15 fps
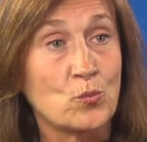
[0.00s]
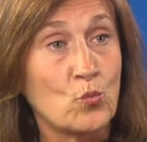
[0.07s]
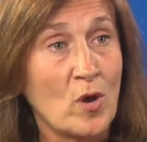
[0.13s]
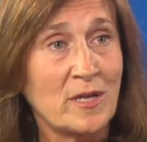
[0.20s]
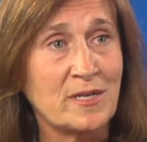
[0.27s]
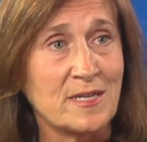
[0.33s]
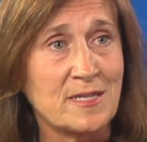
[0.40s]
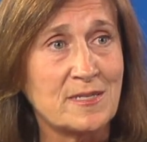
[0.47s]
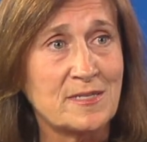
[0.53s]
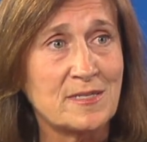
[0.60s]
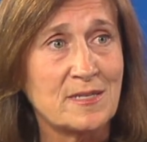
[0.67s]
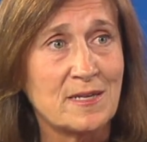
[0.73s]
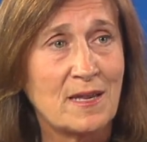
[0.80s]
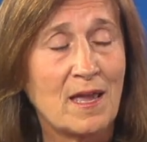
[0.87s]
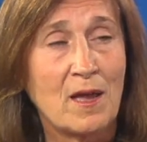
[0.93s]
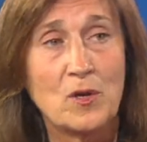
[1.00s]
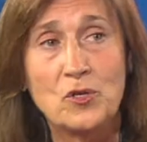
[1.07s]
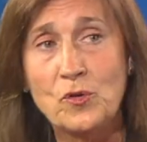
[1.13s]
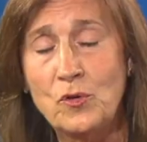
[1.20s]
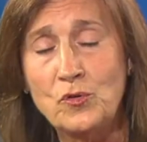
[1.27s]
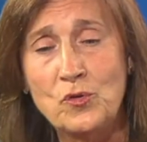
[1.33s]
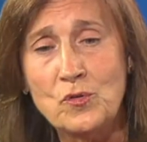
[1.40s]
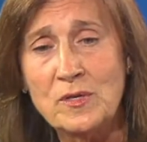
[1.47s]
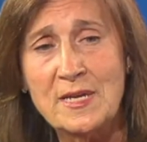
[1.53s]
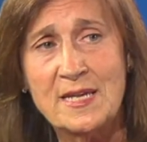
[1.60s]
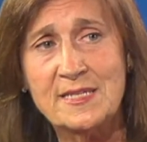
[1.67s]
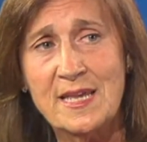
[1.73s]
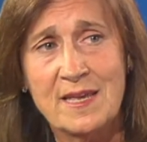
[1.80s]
One is, you can ask